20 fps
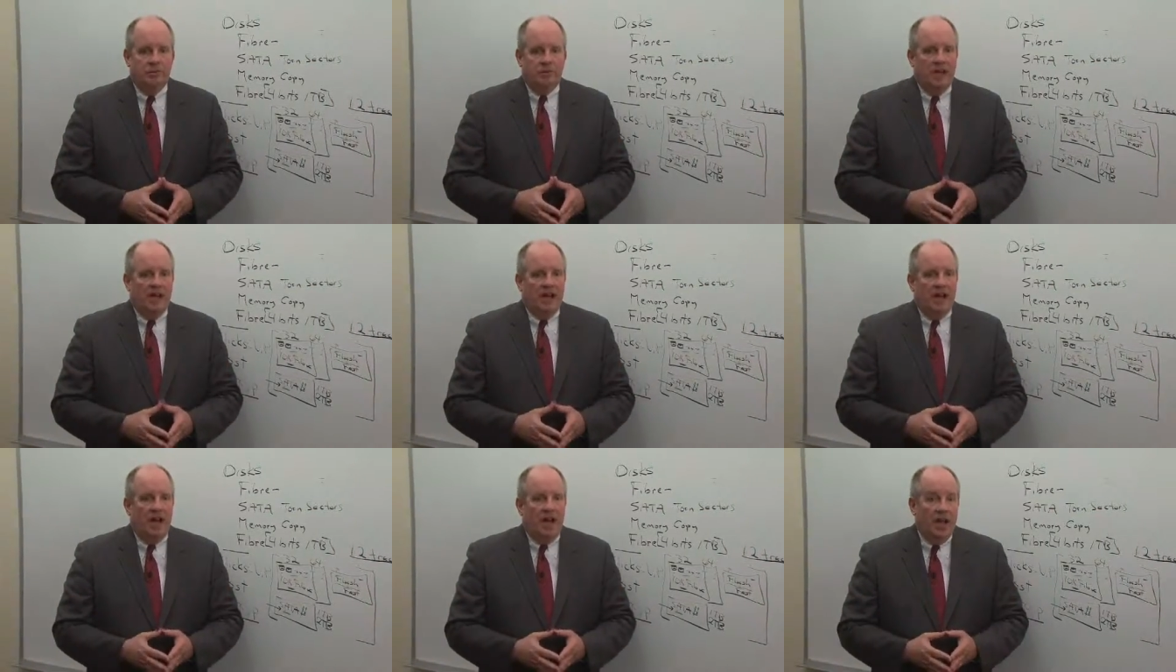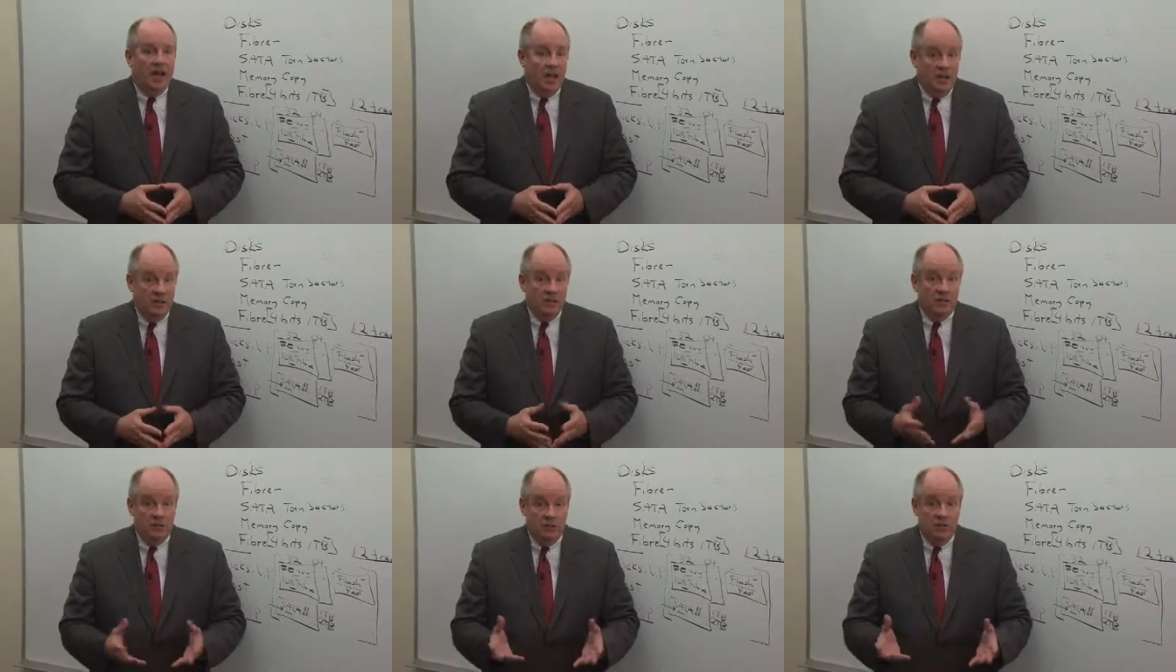Is that a high
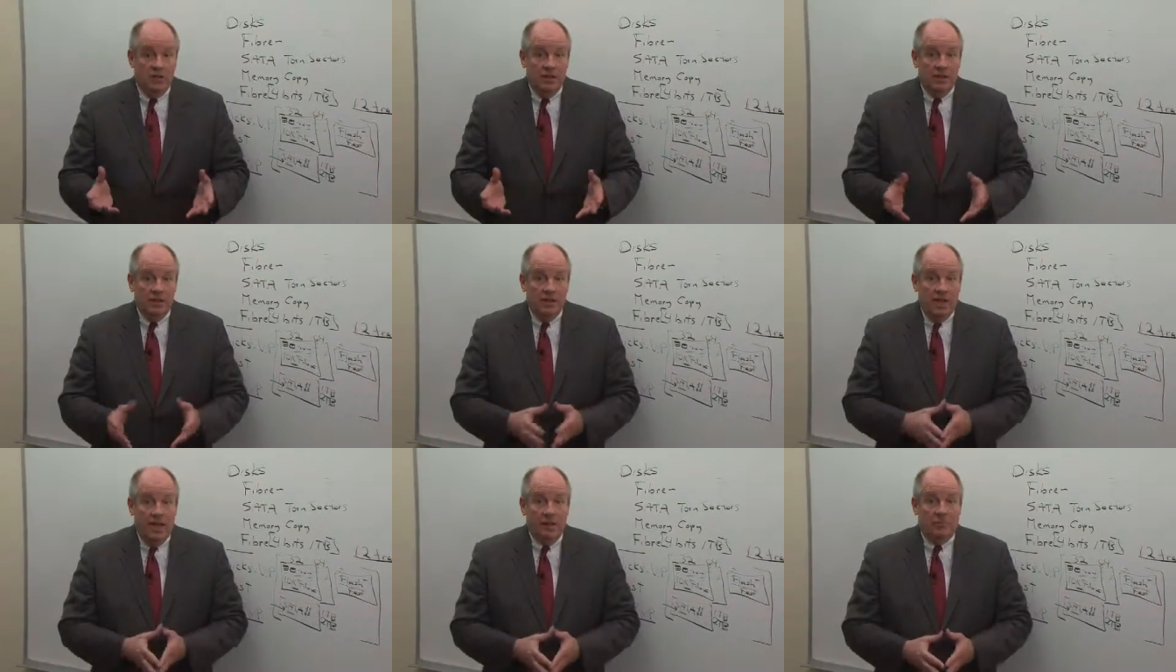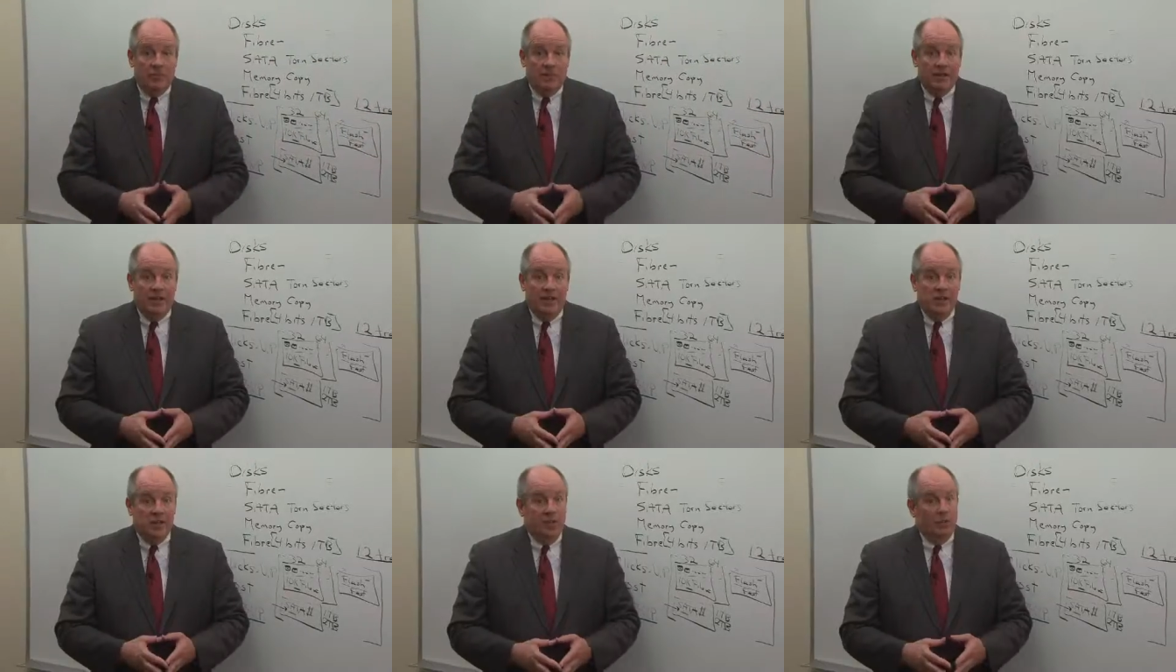end
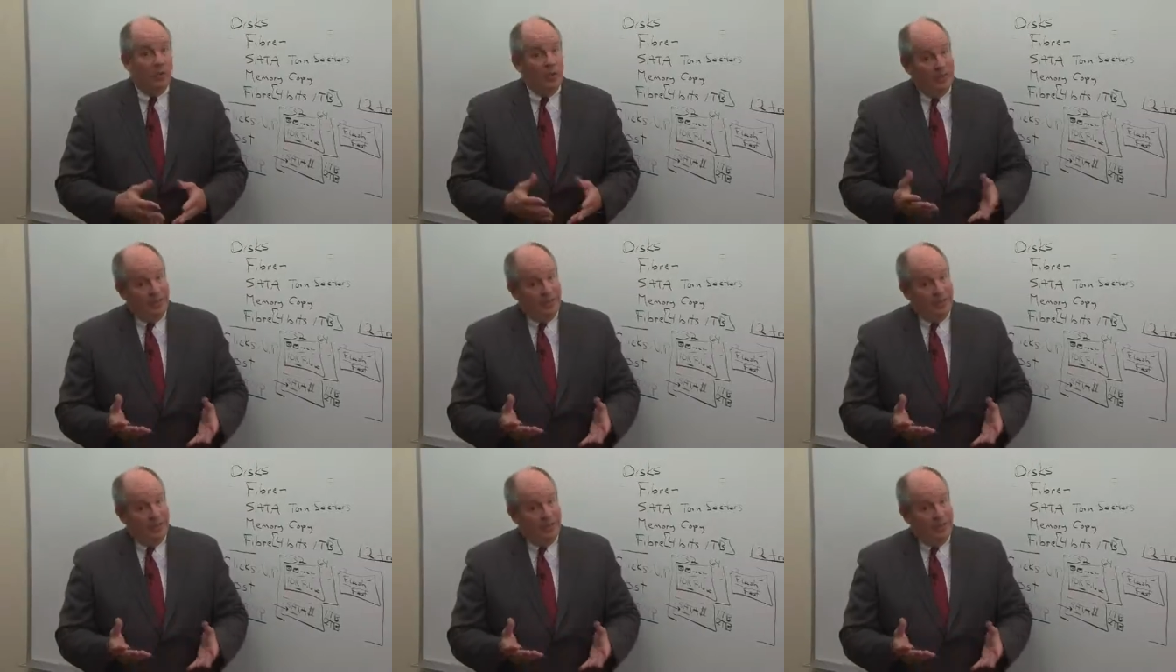application?